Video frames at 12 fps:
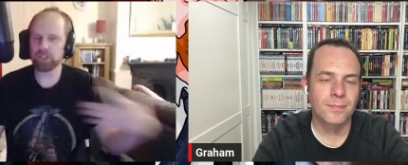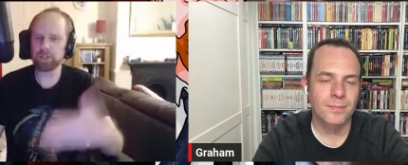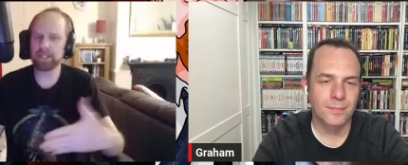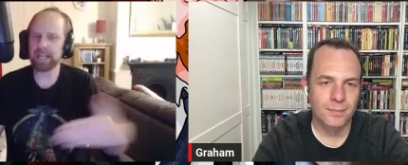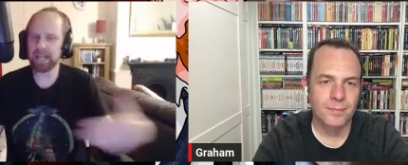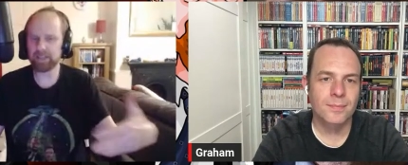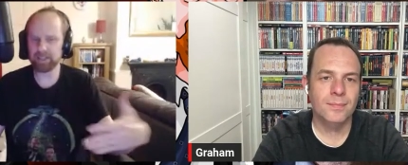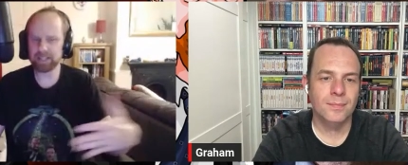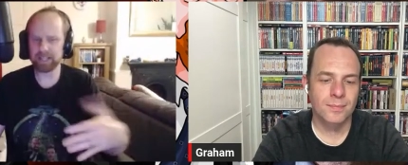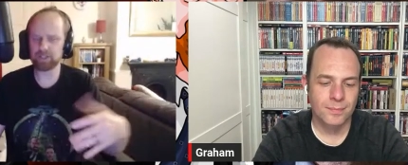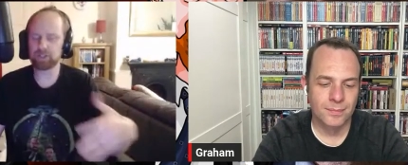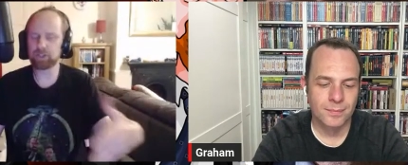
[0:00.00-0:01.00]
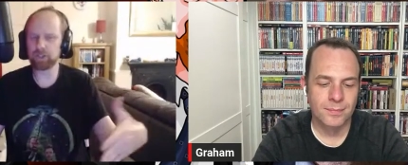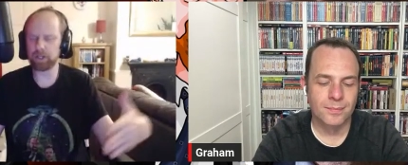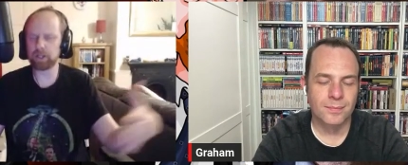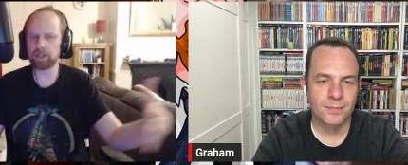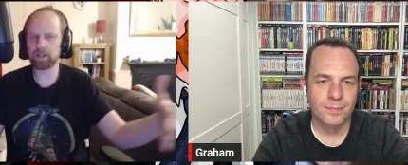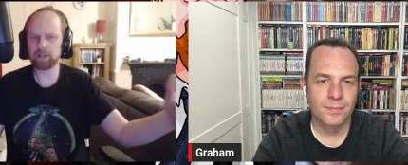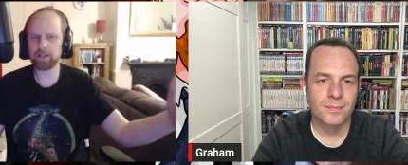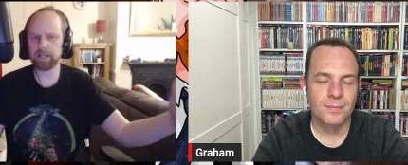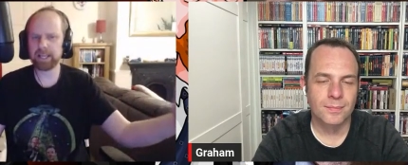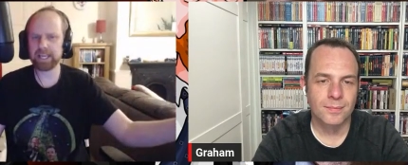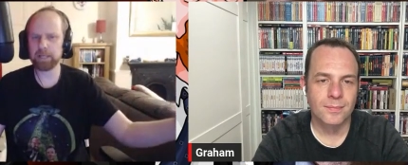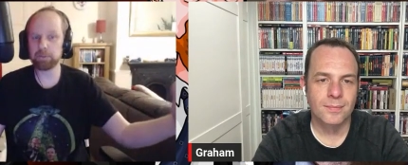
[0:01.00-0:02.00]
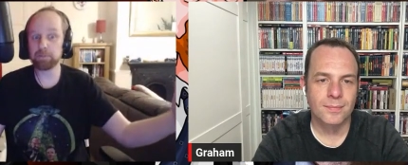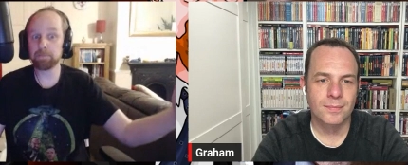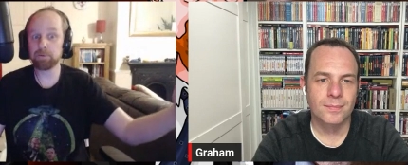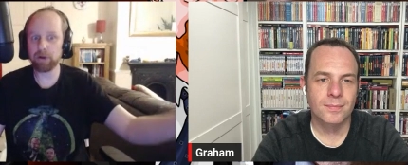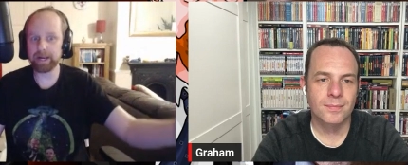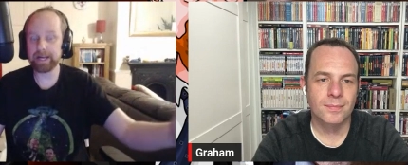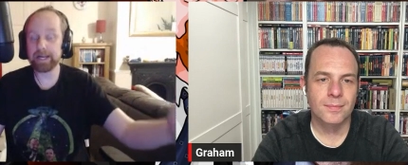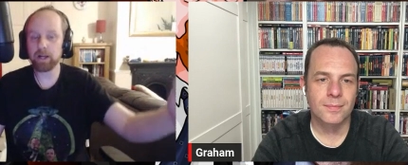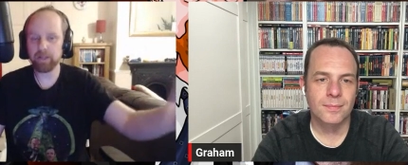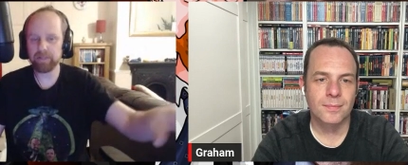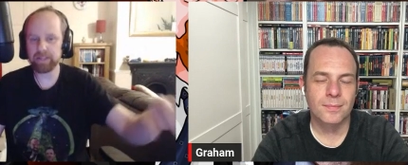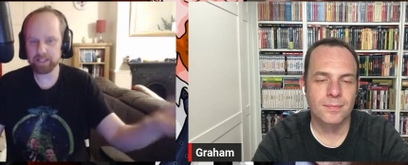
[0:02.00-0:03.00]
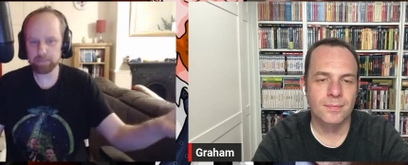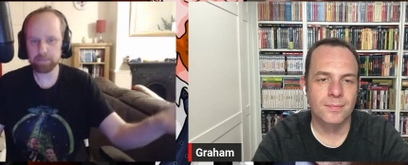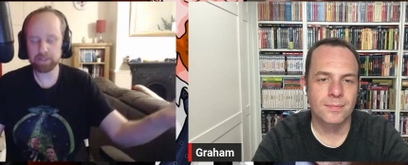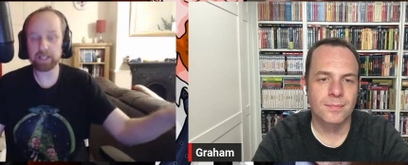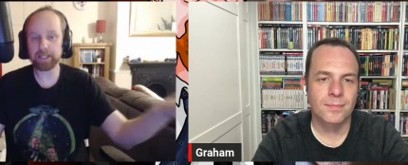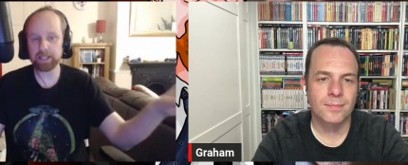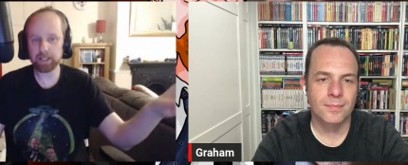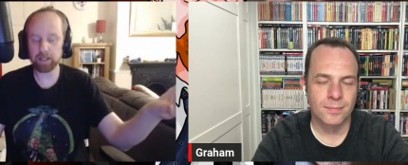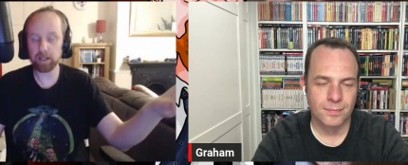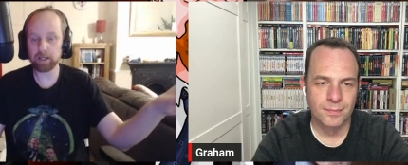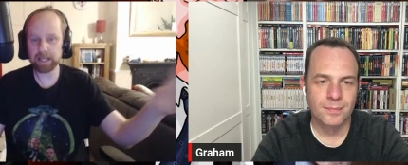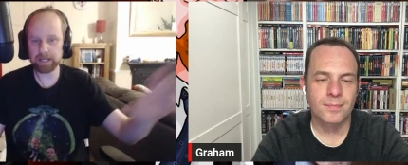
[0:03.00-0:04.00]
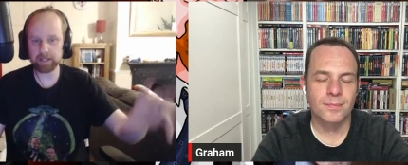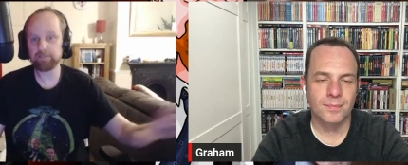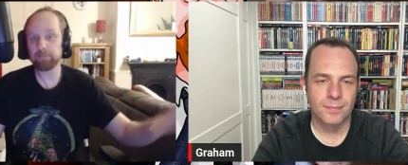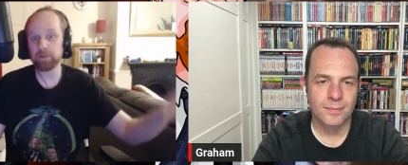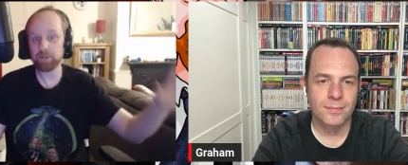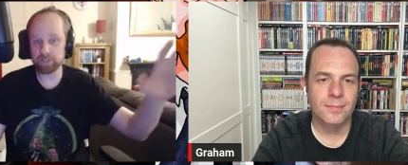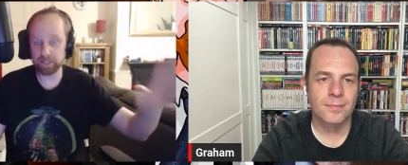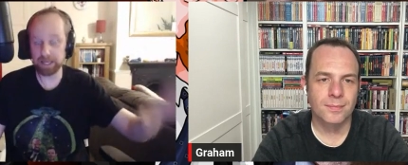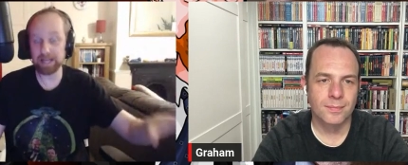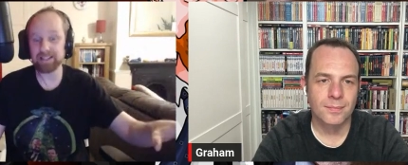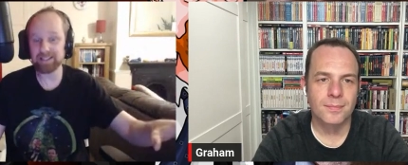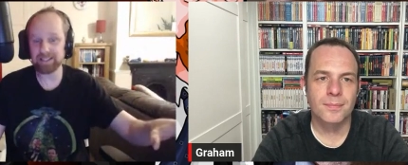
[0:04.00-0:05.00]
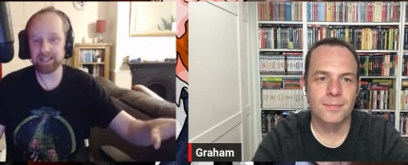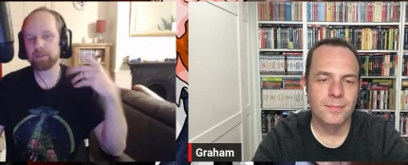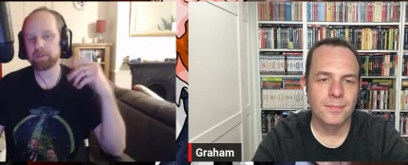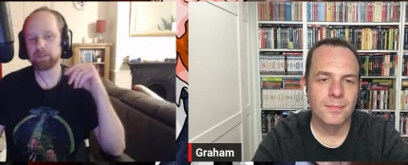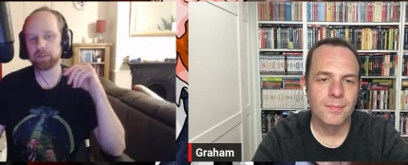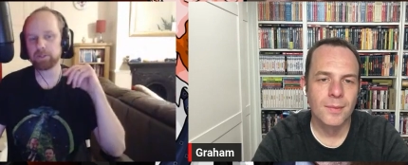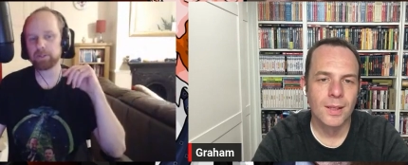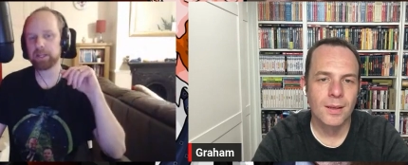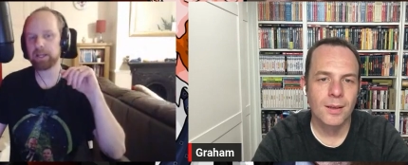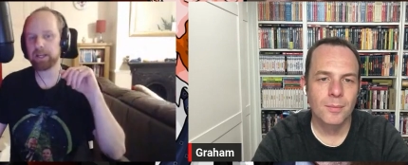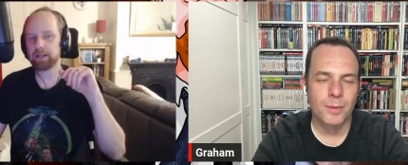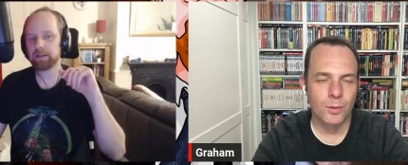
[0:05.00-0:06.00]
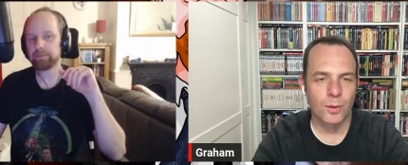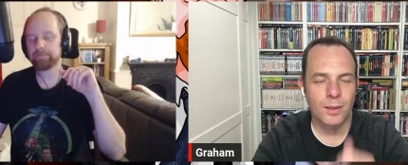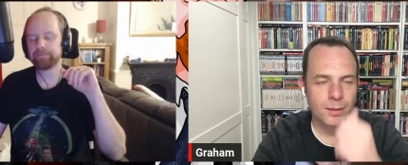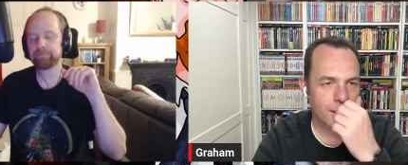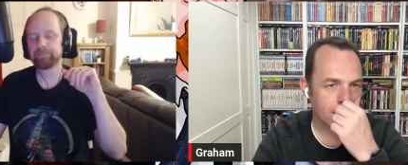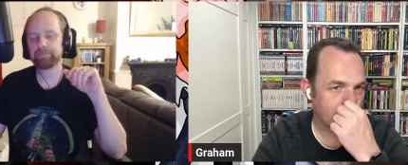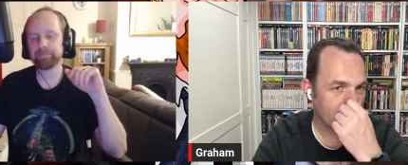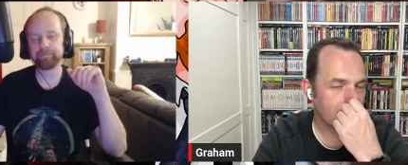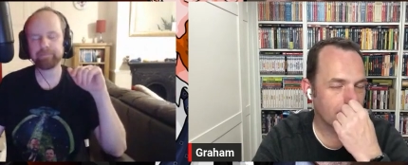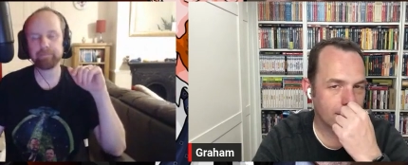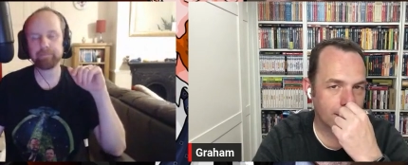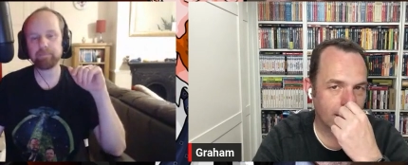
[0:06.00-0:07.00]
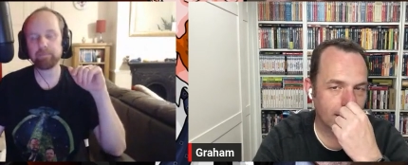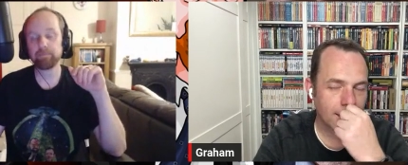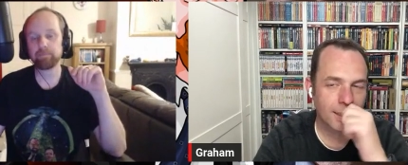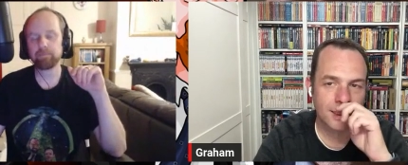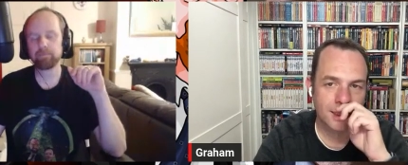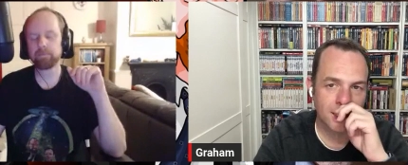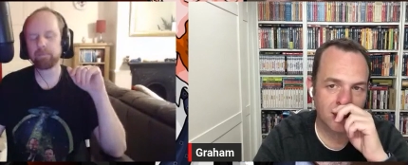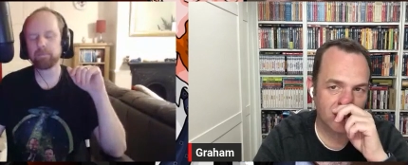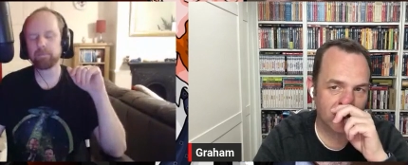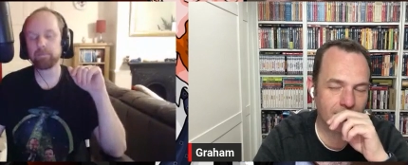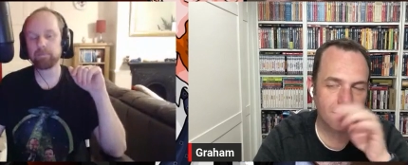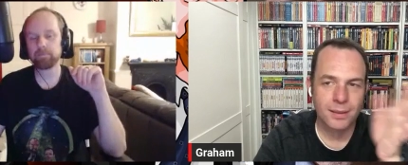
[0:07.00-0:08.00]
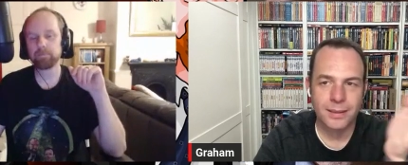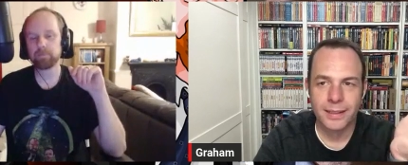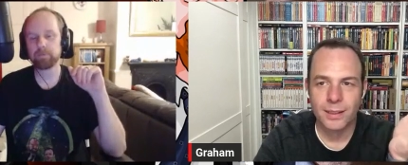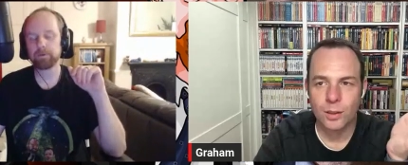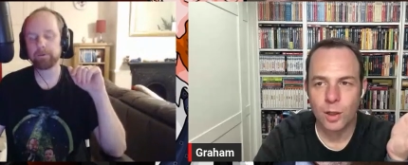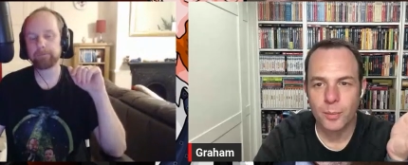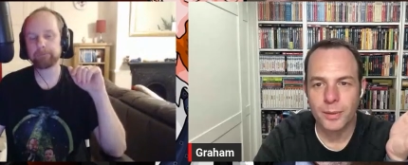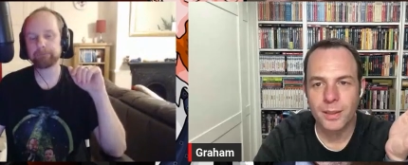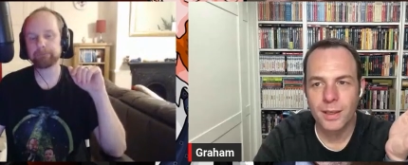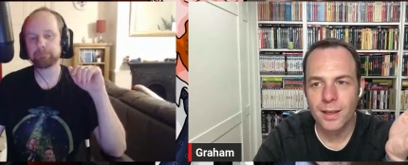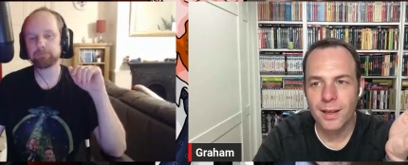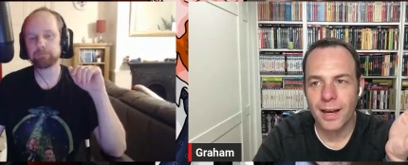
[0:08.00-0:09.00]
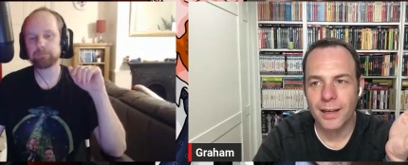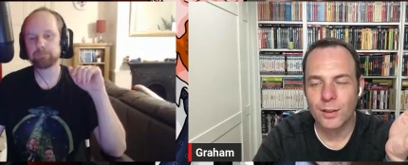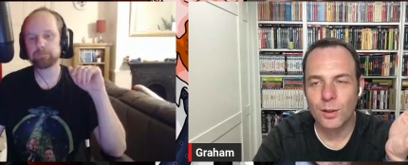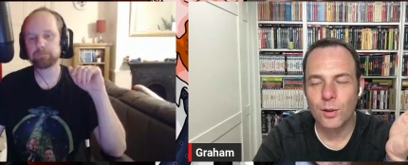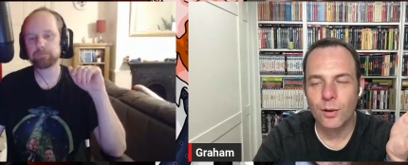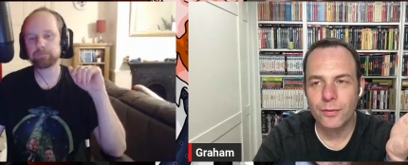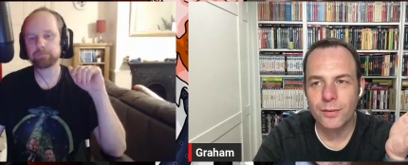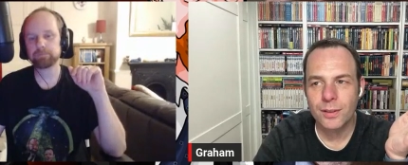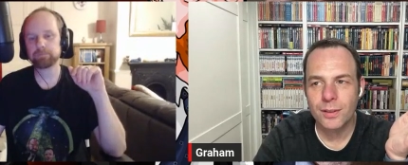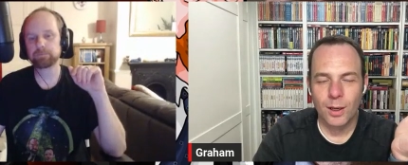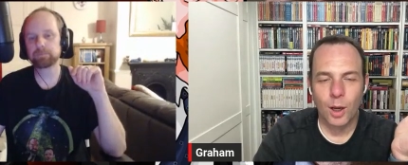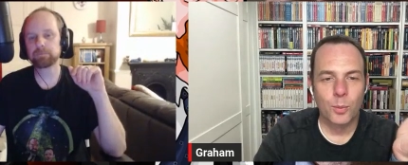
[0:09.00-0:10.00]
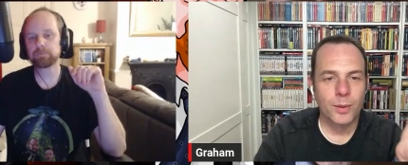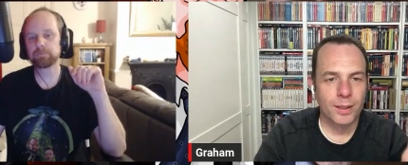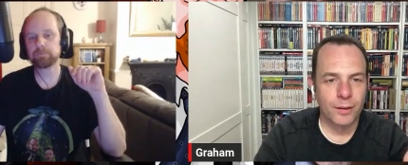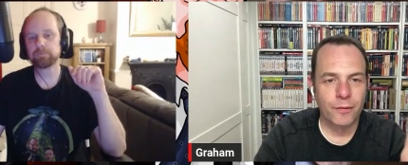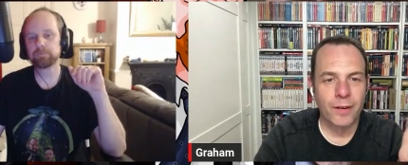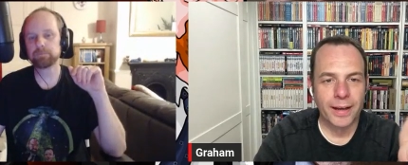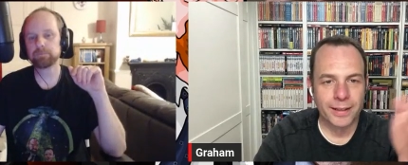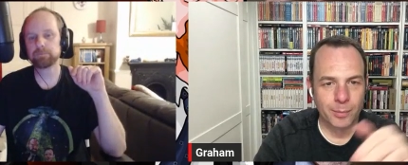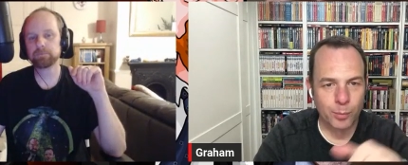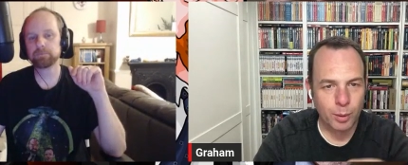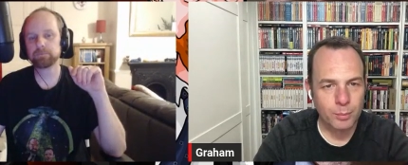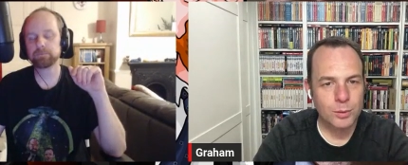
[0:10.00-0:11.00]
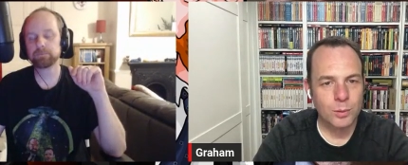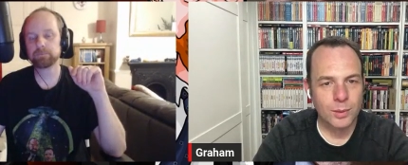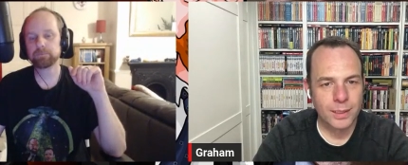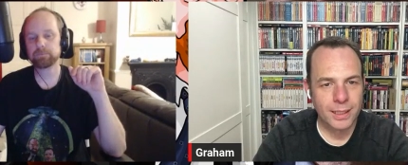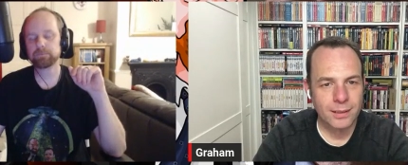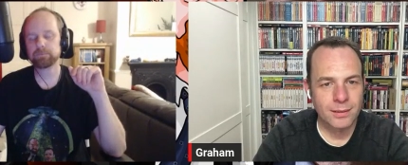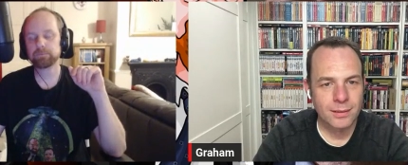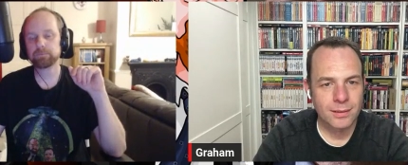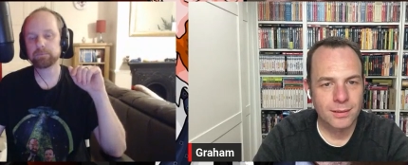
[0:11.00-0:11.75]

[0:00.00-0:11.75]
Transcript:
Speaker 1: get the sense that he was preying on this particular kind of personality. So, yeah.
Speaker 2: No, I did see it kind of coming. I loved how we get the fire and brimstone again,